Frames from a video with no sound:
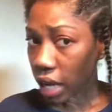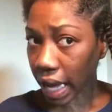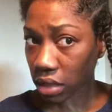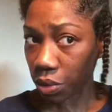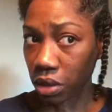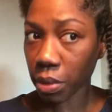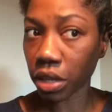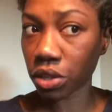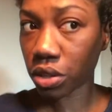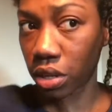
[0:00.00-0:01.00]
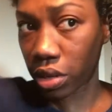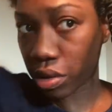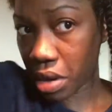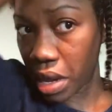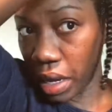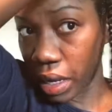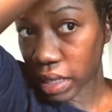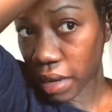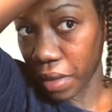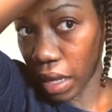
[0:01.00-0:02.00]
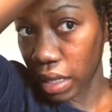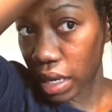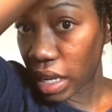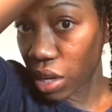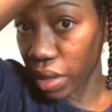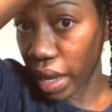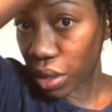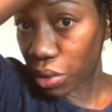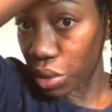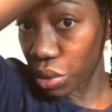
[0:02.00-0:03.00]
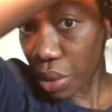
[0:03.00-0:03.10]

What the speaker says: I just want to make sure that they're neat, because I feel like the neater that you do